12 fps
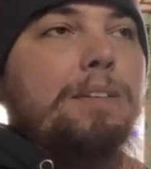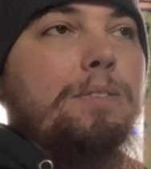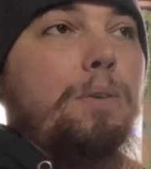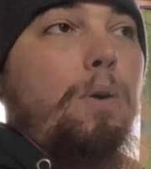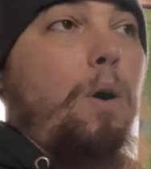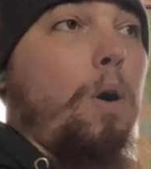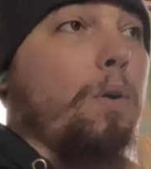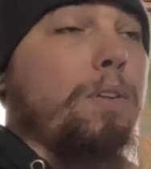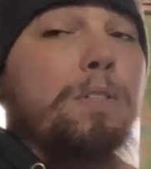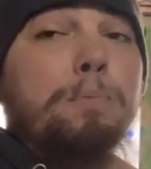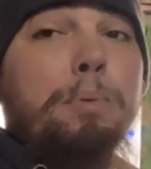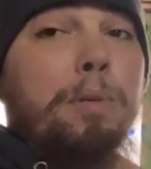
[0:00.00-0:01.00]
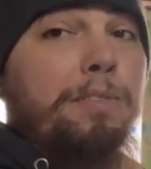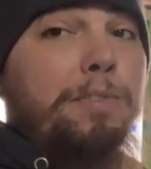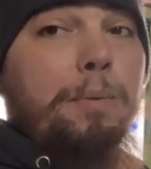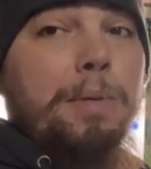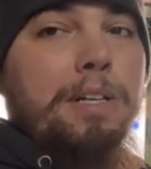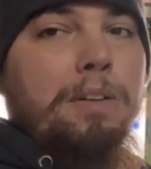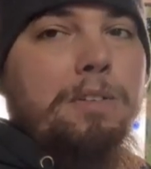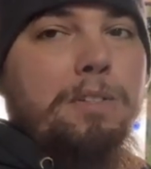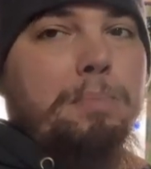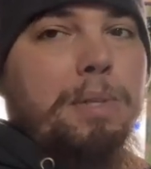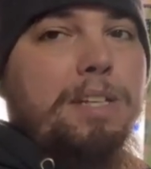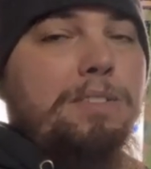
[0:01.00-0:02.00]
So all these beautiful window
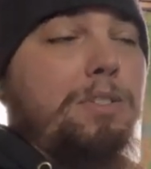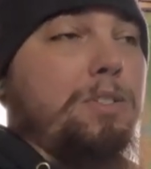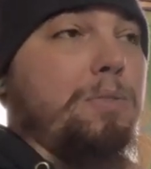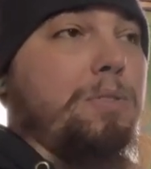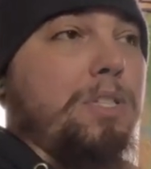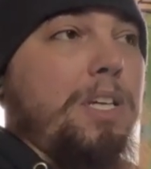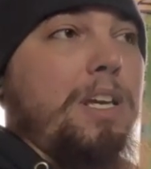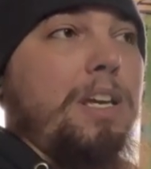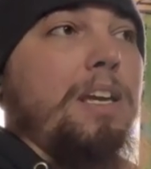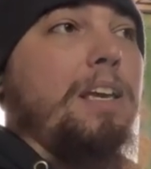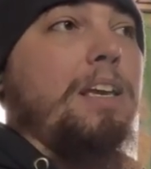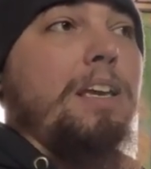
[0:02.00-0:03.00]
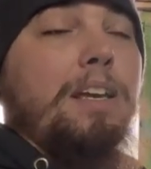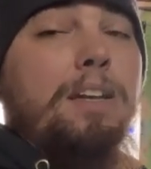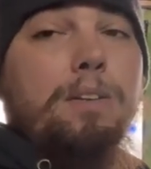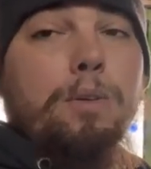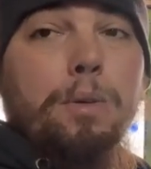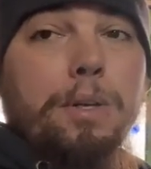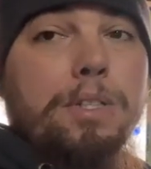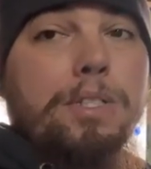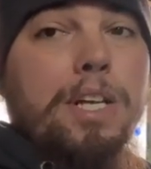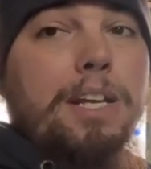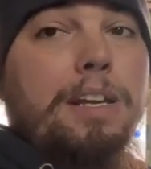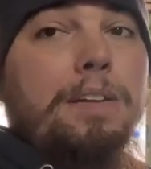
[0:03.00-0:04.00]
displays that you see in New York
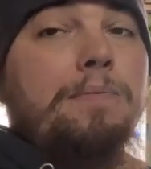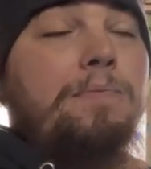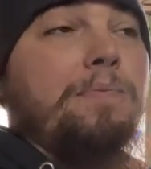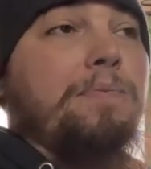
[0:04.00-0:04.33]
City